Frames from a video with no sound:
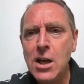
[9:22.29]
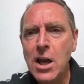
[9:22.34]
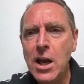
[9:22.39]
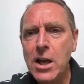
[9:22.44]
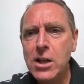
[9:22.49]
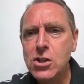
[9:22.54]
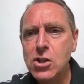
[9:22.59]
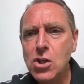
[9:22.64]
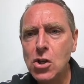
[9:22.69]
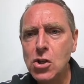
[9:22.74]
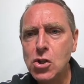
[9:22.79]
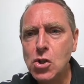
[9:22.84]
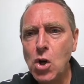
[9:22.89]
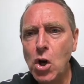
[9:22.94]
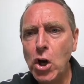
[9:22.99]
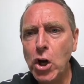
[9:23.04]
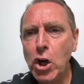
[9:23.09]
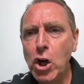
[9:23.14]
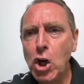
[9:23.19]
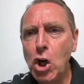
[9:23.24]
It's just
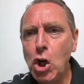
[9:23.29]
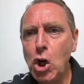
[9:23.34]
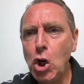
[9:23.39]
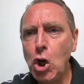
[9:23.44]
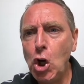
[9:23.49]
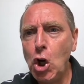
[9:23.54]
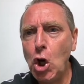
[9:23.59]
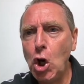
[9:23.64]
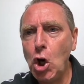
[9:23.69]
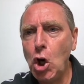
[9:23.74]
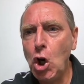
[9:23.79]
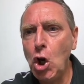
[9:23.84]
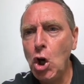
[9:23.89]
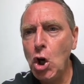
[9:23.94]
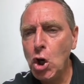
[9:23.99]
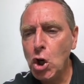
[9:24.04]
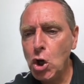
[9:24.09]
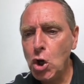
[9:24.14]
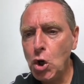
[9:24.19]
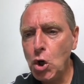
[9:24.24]
going cuckoo,
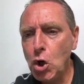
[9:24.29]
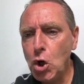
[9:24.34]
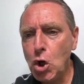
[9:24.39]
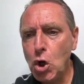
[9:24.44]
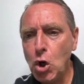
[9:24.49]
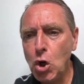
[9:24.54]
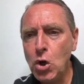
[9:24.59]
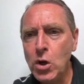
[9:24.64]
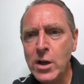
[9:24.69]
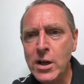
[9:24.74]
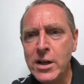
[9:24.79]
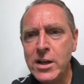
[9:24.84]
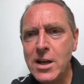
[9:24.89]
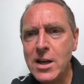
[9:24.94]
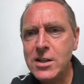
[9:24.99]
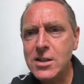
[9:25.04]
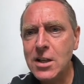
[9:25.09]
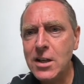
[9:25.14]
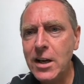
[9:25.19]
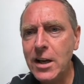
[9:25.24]
cuckoo.
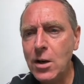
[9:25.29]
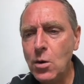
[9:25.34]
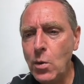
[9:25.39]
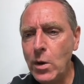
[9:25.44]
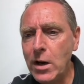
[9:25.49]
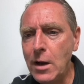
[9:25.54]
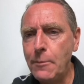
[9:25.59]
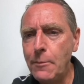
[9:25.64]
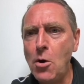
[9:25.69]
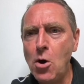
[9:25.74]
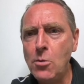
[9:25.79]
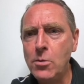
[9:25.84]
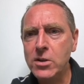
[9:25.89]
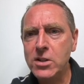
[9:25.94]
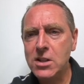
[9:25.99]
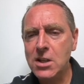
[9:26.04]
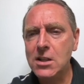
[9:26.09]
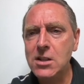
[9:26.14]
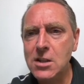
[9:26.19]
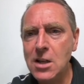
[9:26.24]
Yesterday it went up almost
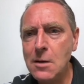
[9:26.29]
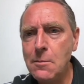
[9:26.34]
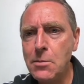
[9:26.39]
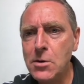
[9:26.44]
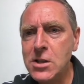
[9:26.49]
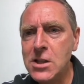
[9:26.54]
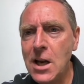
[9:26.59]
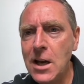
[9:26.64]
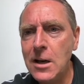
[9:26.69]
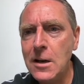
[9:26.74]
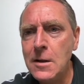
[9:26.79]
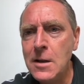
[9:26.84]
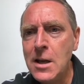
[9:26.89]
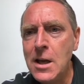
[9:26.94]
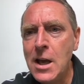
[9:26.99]
16%.